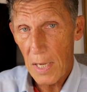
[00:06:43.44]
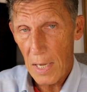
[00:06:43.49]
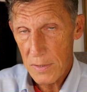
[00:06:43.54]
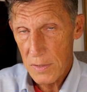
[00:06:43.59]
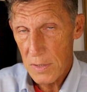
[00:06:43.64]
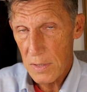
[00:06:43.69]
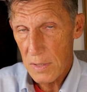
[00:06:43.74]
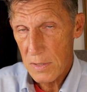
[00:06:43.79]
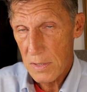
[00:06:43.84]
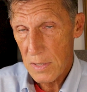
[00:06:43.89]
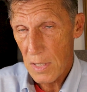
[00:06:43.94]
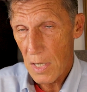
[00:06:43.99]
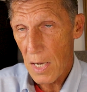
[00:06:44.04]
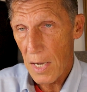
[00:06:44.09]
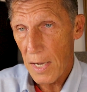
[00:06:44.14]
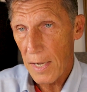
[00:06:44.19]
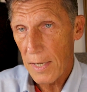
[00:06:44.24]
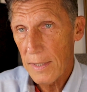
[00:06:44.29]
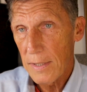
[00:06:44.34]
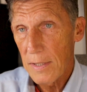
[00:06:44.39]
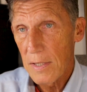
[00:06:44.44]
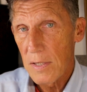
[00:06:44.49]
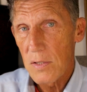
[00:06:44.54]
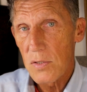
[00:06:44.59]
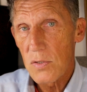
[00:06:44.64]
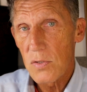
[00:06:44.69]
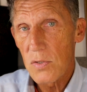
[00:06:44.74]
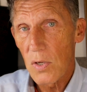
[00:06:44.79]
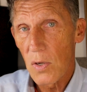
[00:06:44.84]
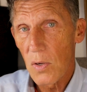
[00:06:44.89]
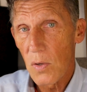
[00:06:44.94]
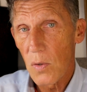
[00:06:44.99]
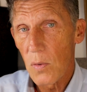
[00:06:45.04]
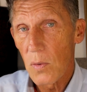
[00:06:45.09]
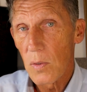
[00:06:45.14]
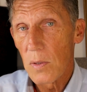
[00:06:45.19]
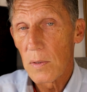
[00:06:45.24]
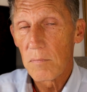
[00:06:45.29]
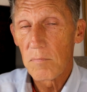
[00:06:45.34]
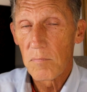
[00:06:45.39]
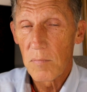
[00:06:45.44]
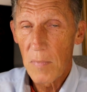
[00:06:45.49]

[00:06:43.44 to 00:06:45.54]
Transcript: acid is high. So